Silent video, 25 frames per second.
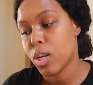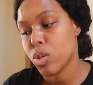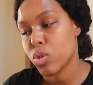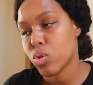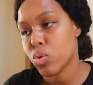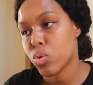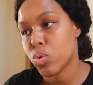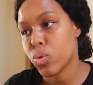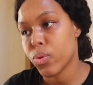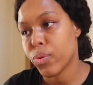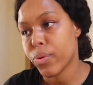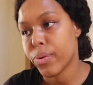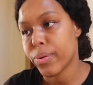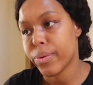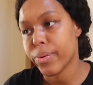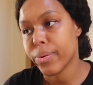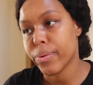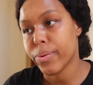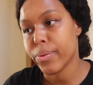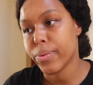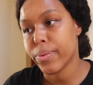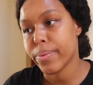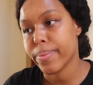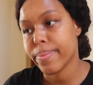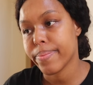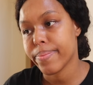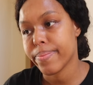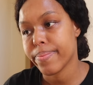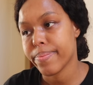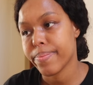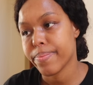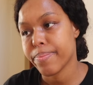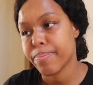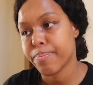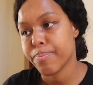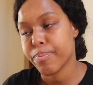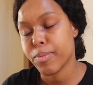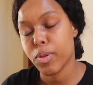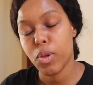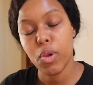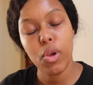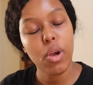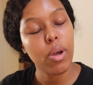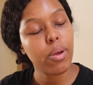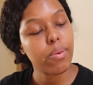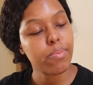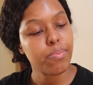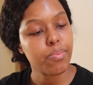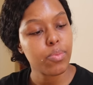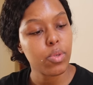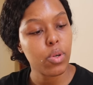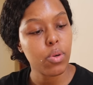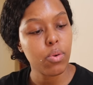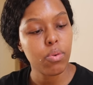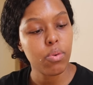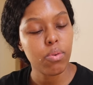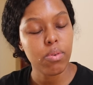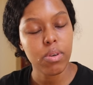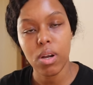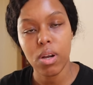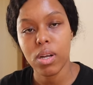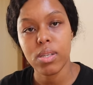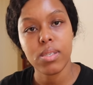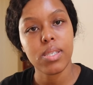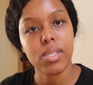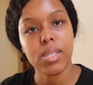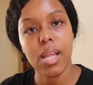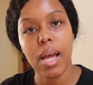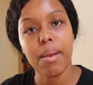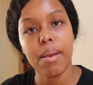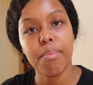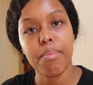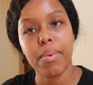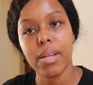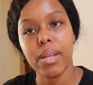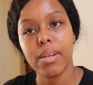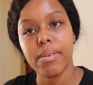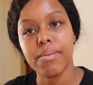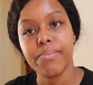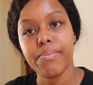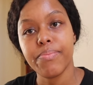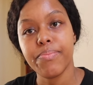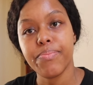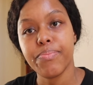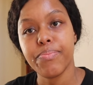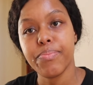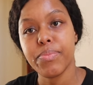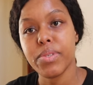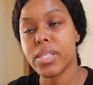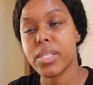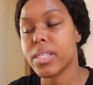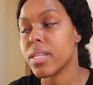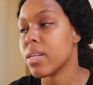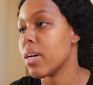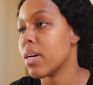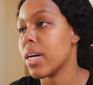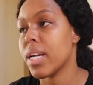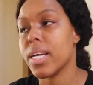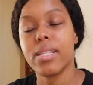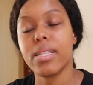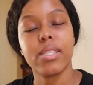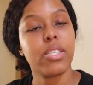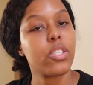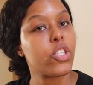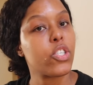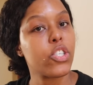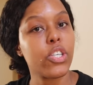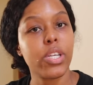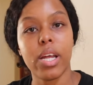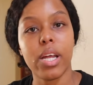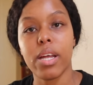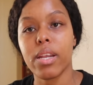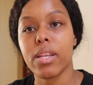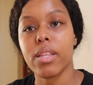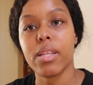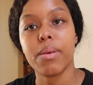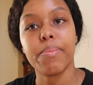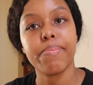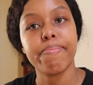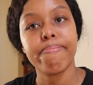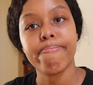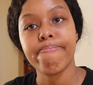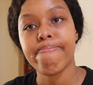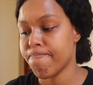So, yeah, no, can't stand men. Still hate the shit out of them.